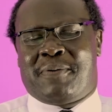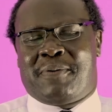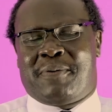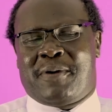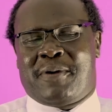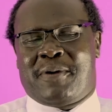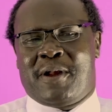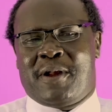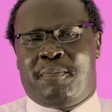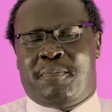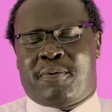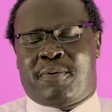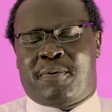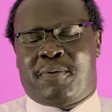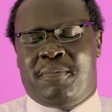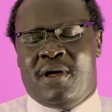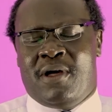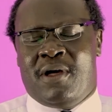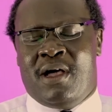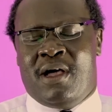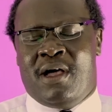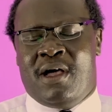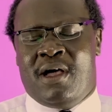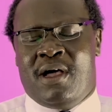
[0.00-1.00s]

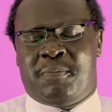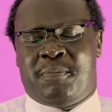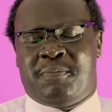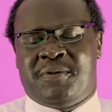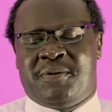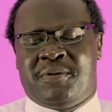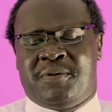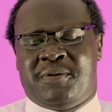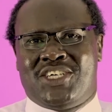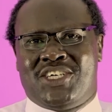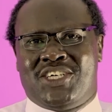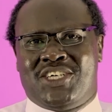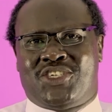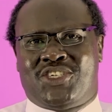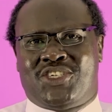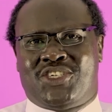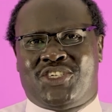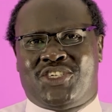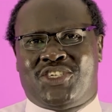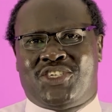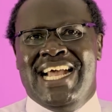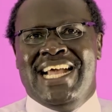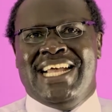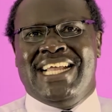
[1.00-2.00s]

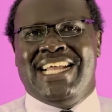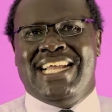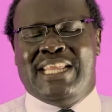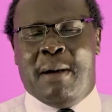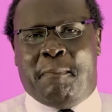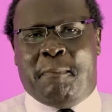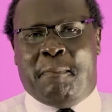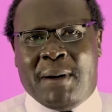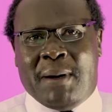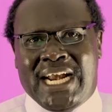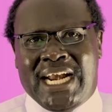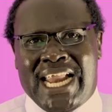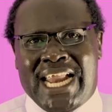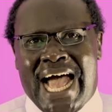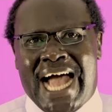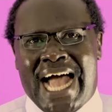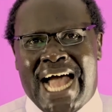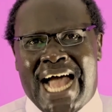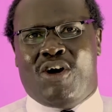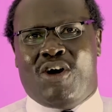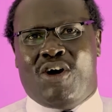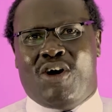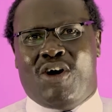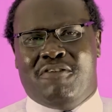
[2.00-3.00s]
propitiation, the
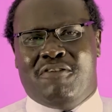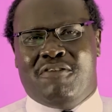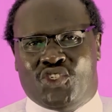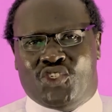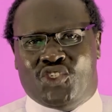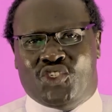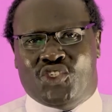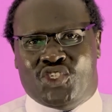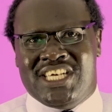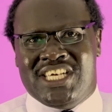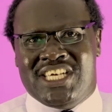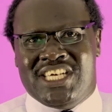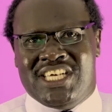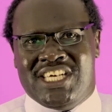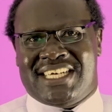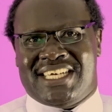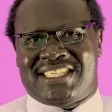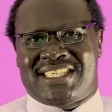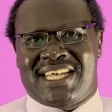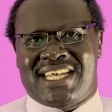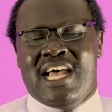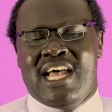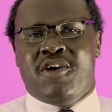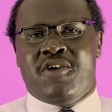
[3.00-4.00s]
blood of
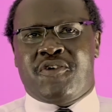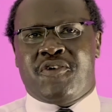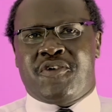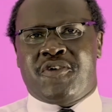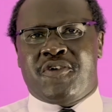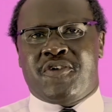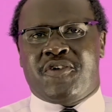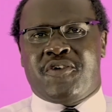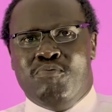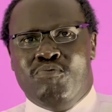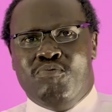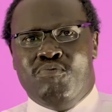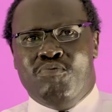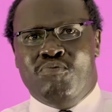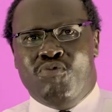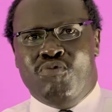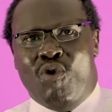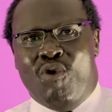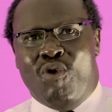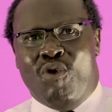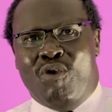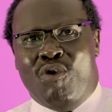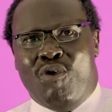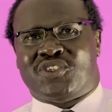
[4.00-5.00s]
Jesus
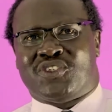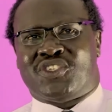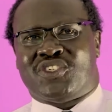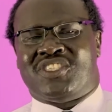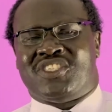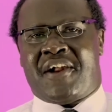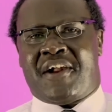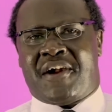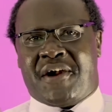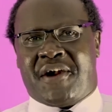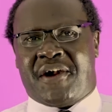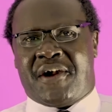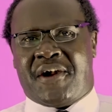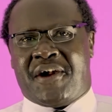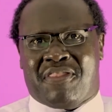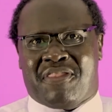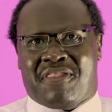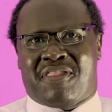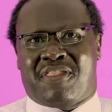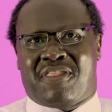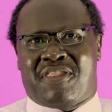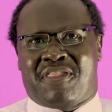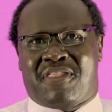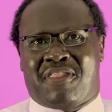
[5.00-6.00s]
removes the
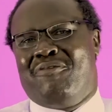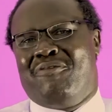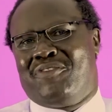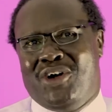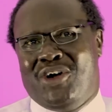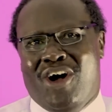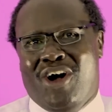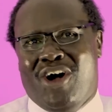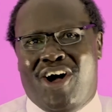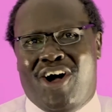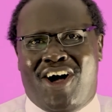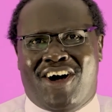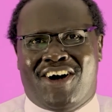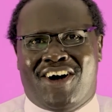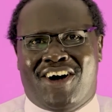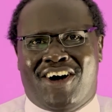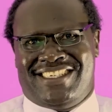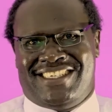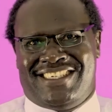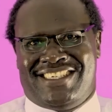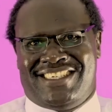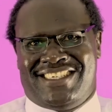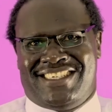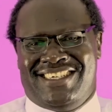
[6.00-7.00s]
wrath of
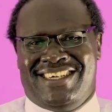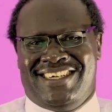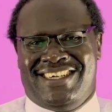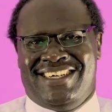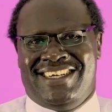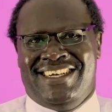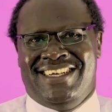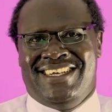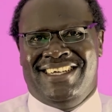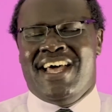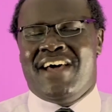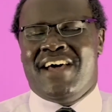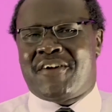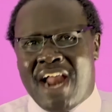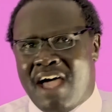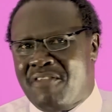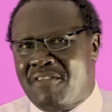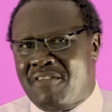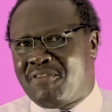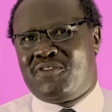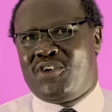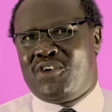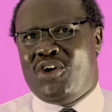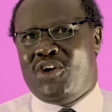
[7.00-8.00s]
God. The
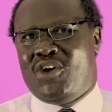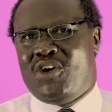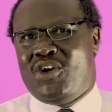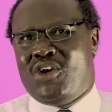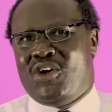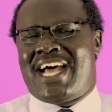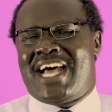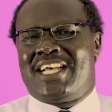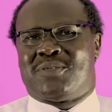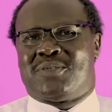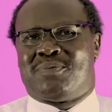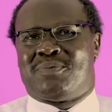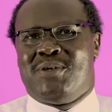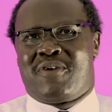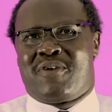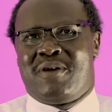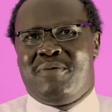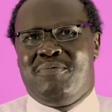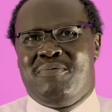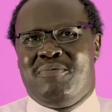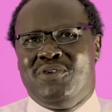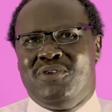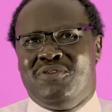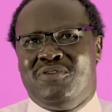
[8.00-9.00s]
wrath of God has been
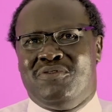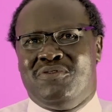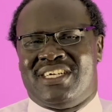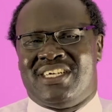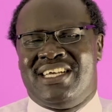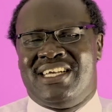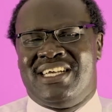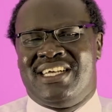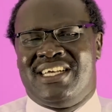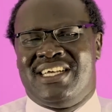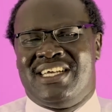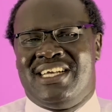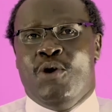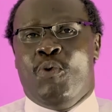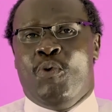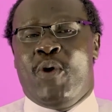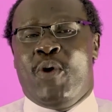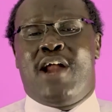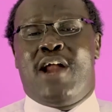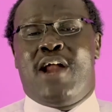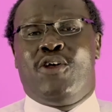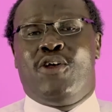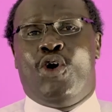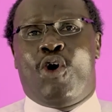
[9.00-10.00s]
removed.
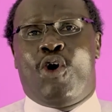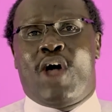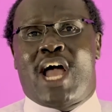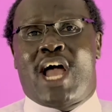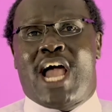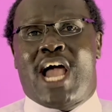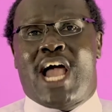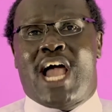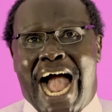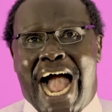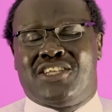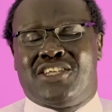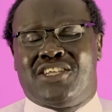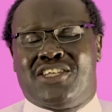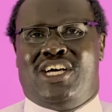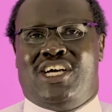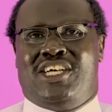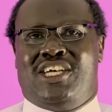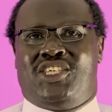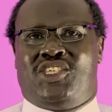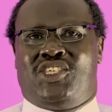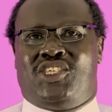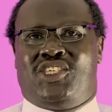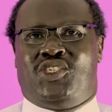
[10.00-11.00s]
We are no longer under
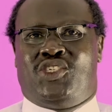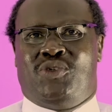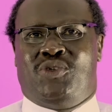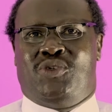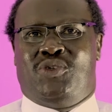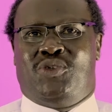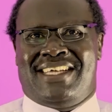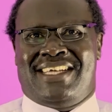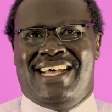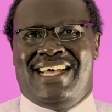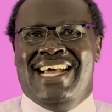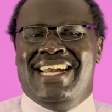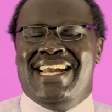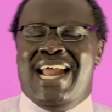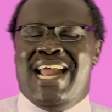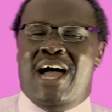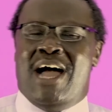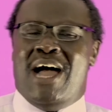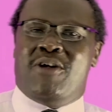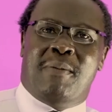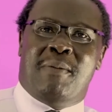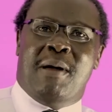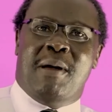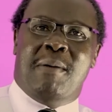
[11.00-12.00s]
judgment.
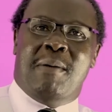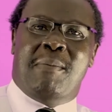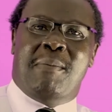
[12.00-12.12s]
Now, you remember